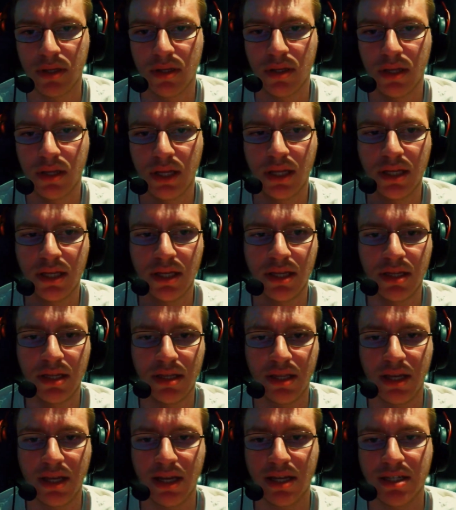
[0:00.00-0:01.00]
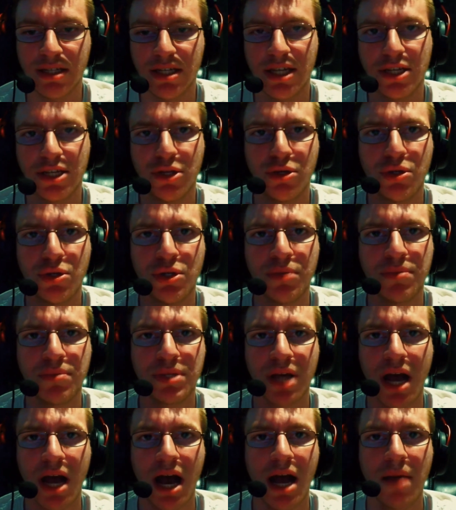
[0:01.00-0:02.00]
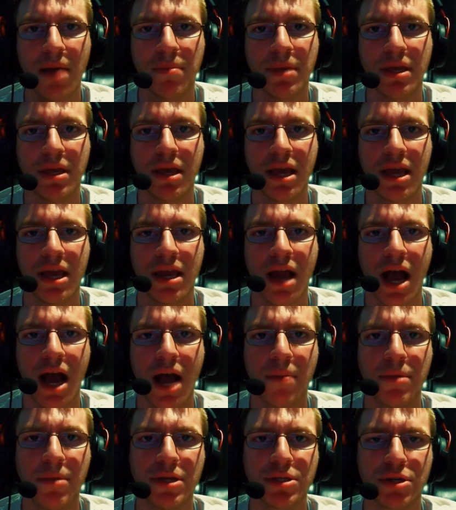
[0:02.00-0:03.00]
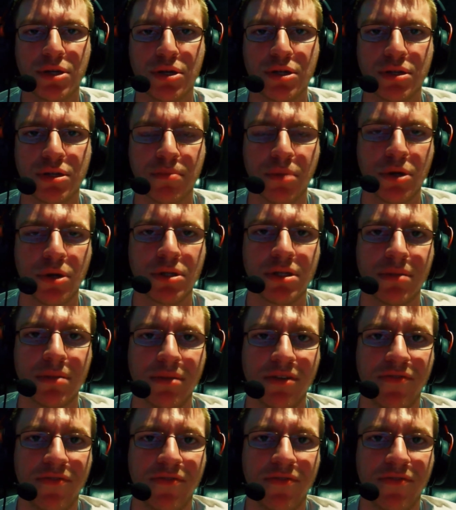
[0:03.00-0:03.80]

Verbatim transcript: like like I said, YouTube is a hobby, and hobbies are supposed to be